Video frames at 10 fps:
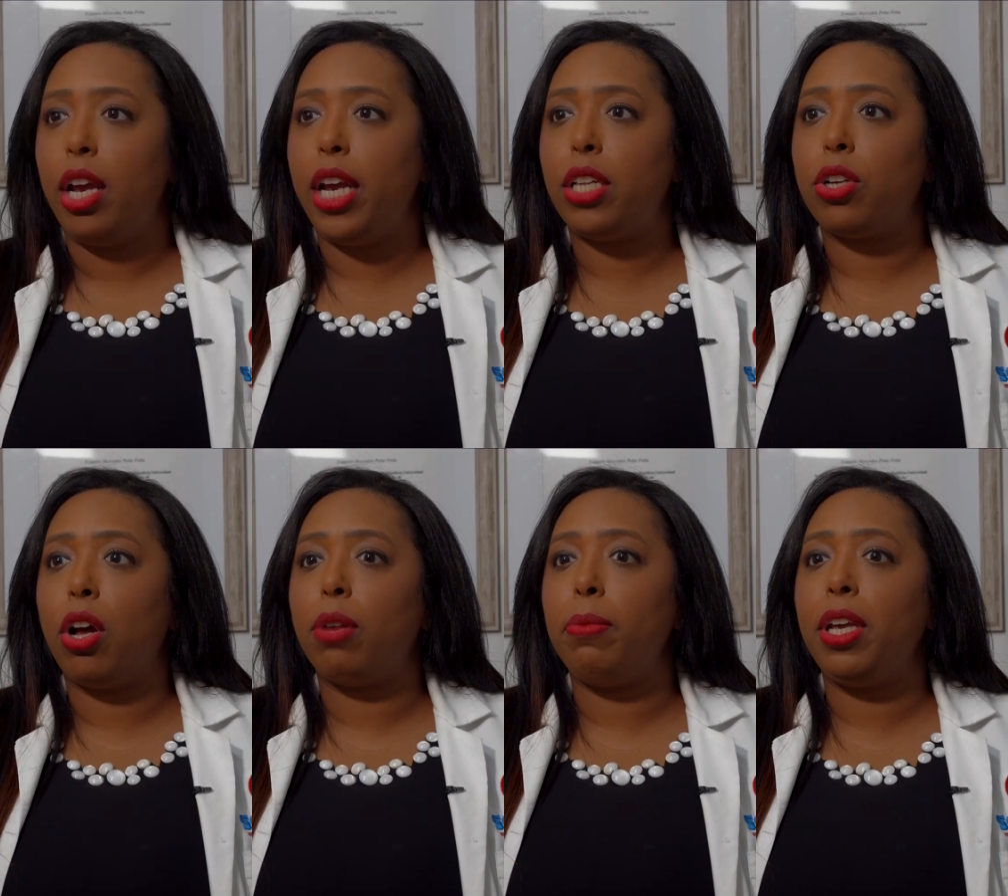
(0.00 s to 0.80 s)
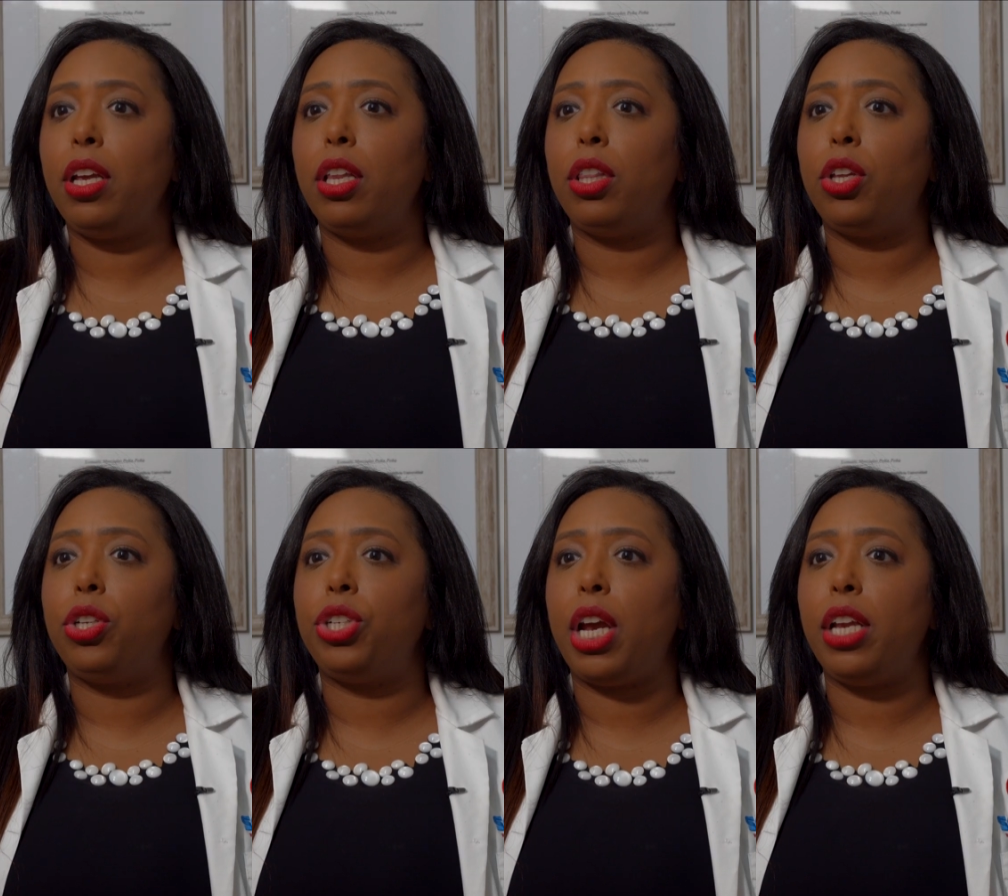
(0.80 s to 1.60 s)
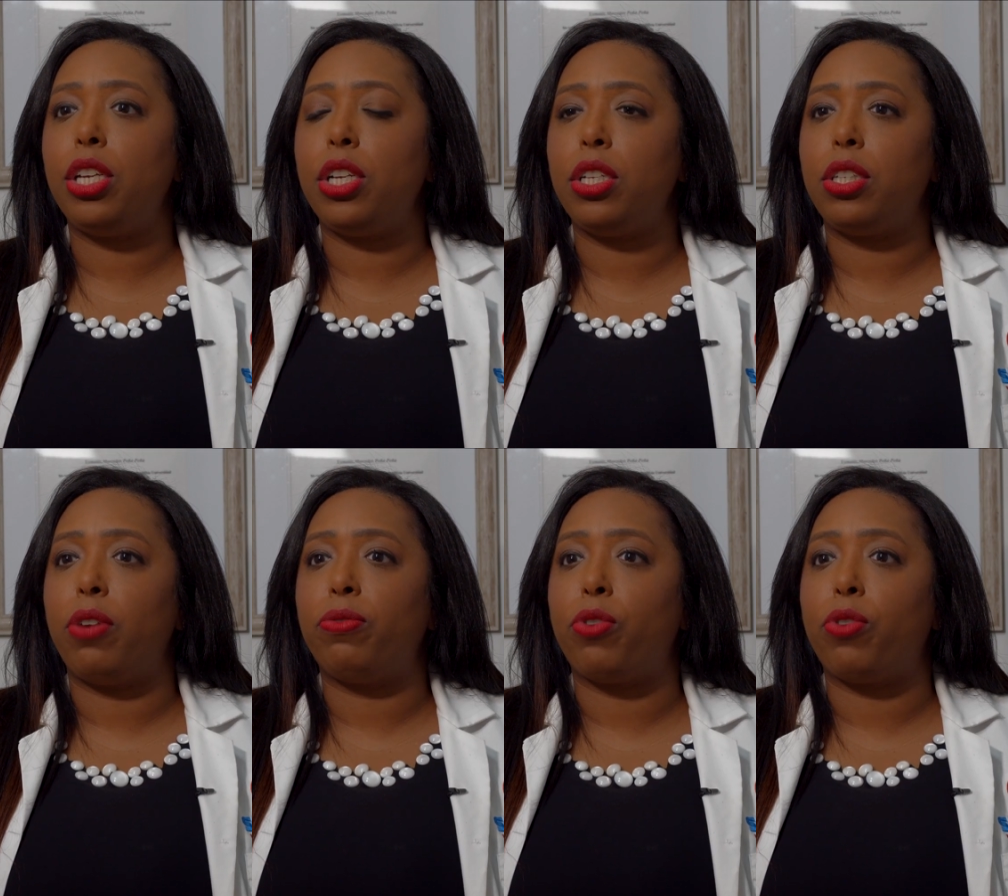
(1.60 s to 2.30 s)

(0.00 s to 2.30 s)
he taught me the changes of